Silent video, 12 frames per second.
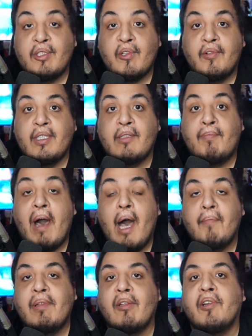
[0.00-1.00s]
Stone is
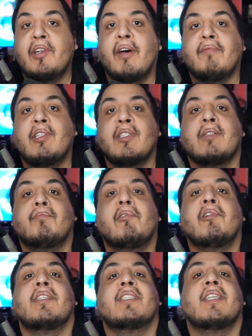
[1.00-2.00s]
popular enough to
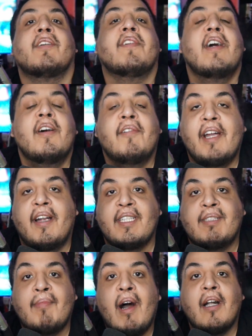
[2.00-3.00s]
support itself without
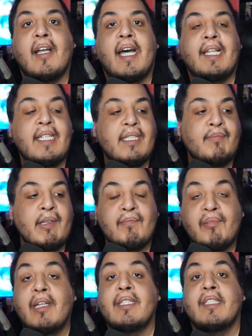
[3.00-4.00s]
its manga at least
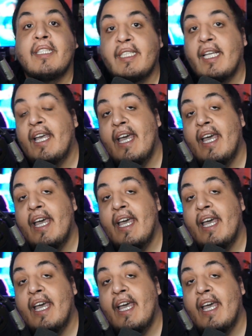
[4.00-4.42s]
being present to say,